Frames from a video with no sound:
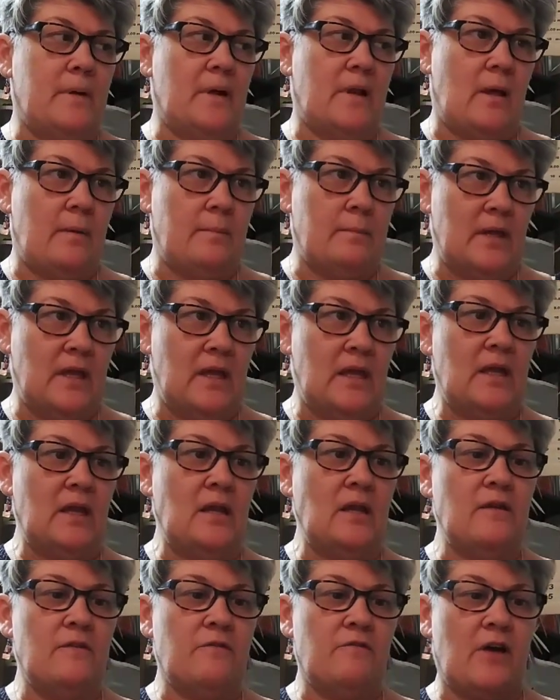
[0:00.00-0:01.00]
But I'm
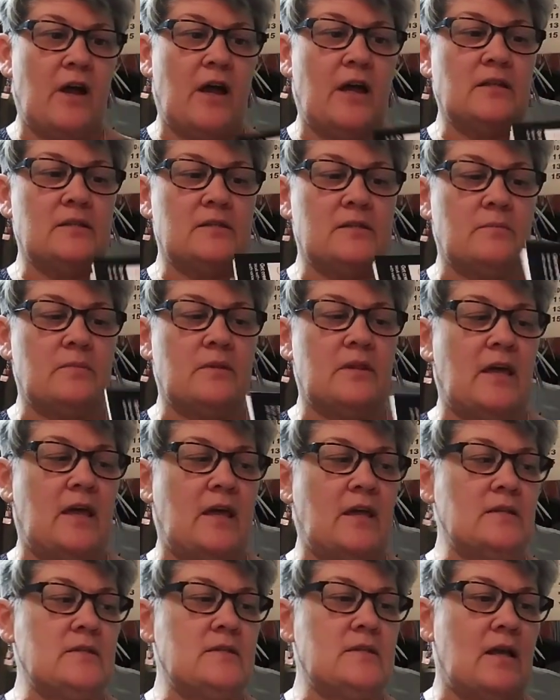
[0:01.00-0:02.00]
beginning to find some
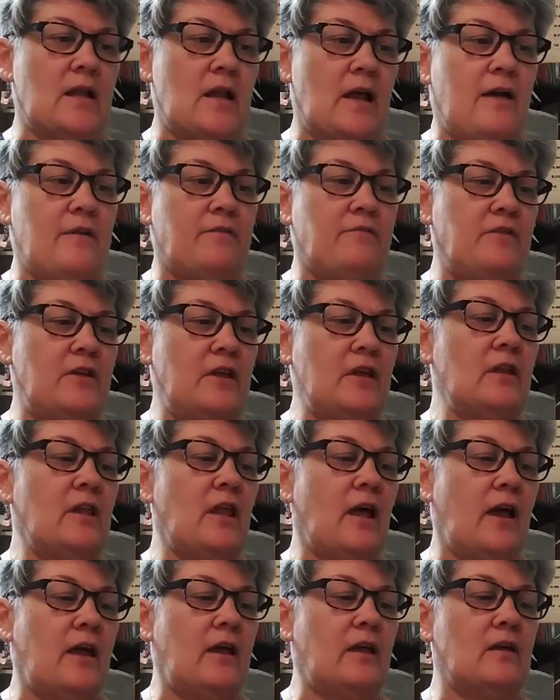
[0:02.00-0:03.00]
things that I
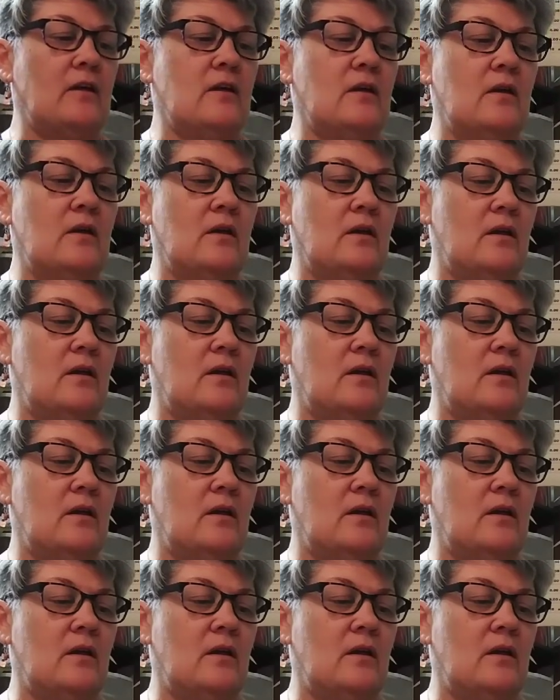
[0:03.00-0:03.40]
feel like